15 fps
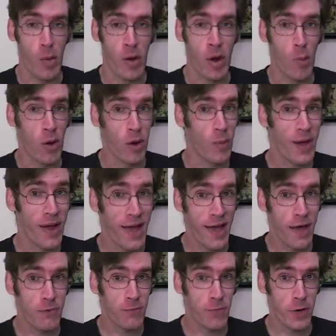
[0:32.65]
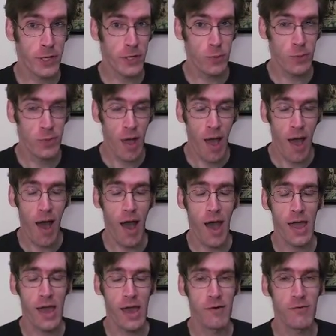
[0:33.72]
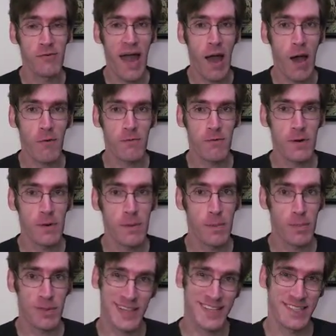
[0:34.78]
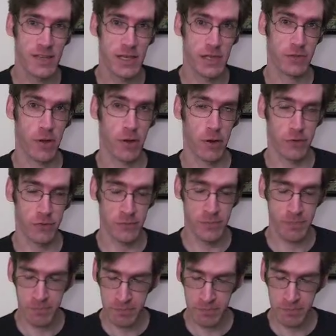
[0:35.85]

Now, what do I have for you? I have alpha playtest cards.